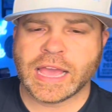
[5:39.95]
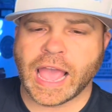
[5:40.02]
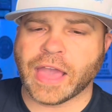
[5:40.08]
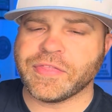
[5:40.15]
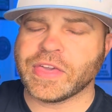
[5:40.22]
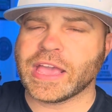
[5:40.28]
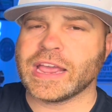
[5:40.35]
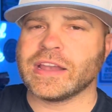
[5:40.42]

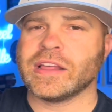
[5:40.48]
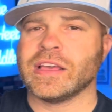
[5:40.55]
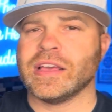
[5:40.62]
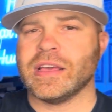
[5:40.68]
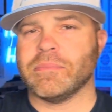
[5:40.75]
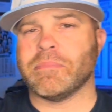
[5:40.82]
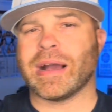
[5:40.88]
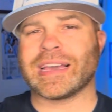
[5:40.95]
And then
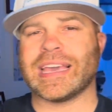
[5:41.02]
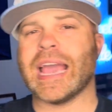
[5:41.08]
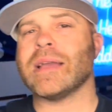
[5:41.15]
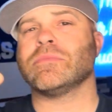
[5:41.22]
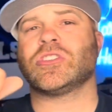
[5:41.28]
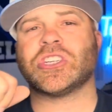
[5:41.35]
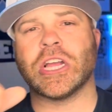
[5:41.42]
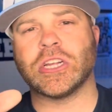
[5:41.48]
my
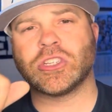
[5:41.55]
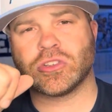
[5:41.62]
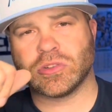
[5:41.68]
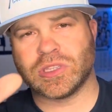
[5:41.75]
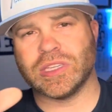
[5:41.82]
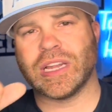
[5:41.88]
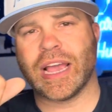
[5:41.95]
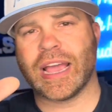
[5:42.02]
game changer
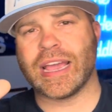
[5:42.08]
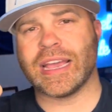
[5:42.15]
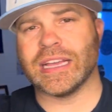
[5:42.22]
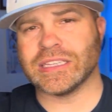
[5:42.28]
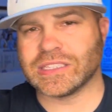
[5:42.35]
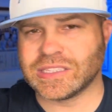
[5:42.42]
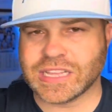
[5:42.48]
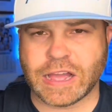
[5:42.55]
today
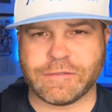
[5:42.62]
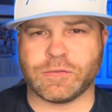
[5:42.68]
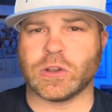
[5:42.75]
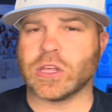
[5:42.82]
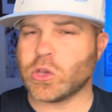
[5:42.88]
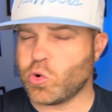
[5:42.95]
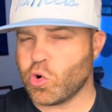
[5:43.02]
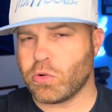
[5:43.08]
is
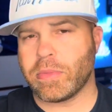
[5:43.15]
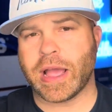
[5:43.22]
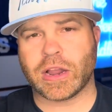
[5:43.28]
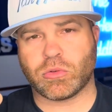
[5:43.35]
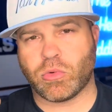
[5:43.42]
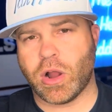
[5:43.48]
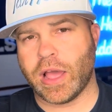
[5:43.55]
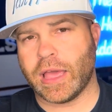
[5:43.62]
definitely
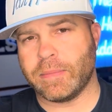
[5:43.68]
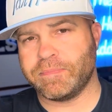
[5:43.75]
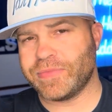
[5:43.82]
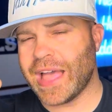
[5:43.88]
Cormac Ryan.